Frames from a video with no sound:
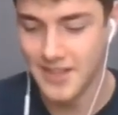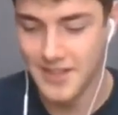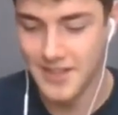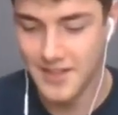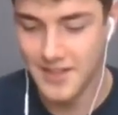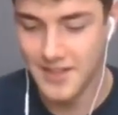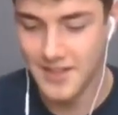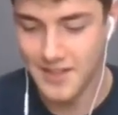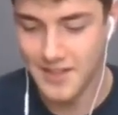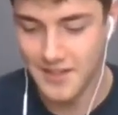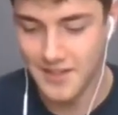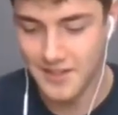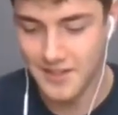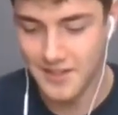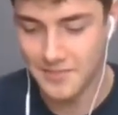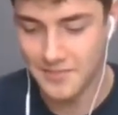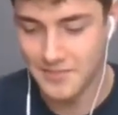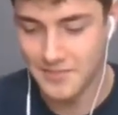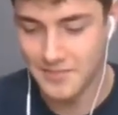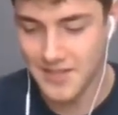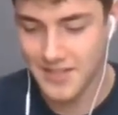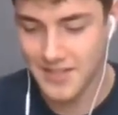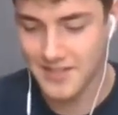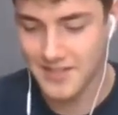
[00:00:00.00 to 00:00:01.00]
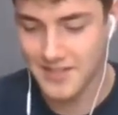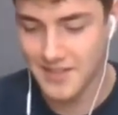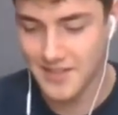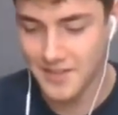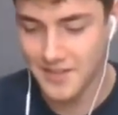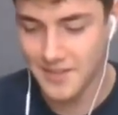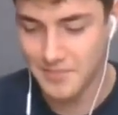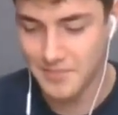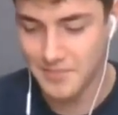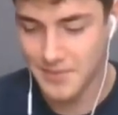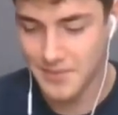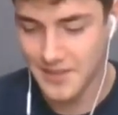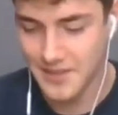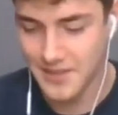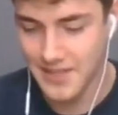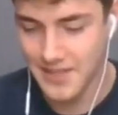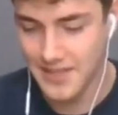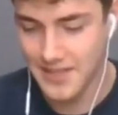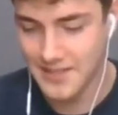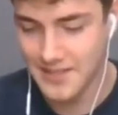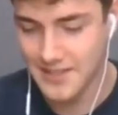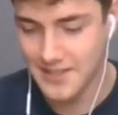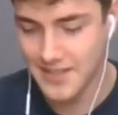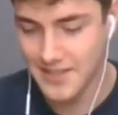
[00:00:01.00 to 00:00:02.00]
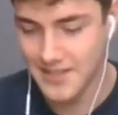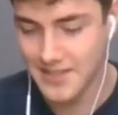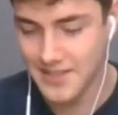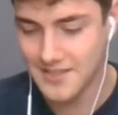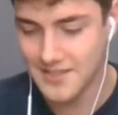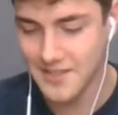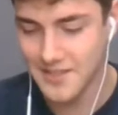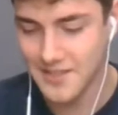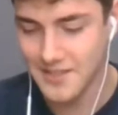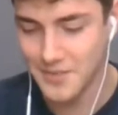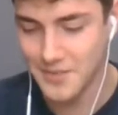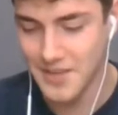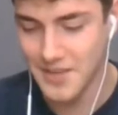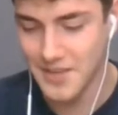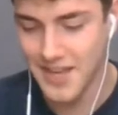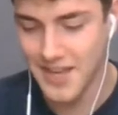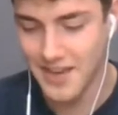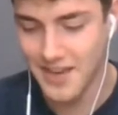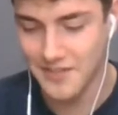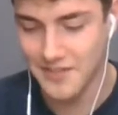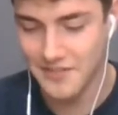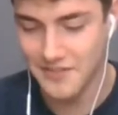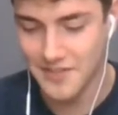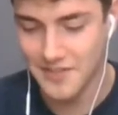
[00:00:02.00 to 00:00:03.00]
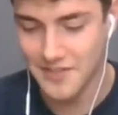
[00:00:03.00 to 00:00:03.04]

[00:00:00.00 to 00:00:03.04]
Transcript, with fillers: um, next up, it says that we have